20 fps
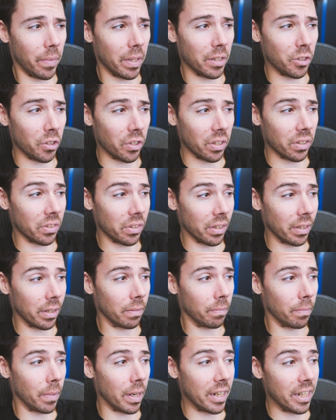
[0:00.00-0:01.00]
as you can
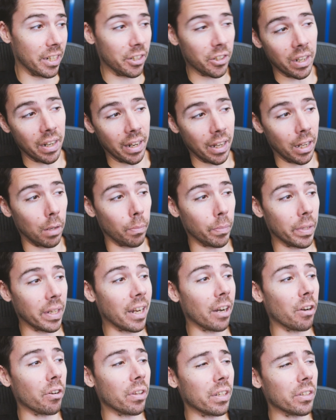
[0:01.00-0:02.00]
see. And he's gonna help me
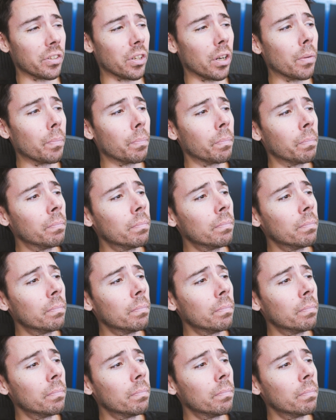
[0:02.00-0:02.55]
carry these home.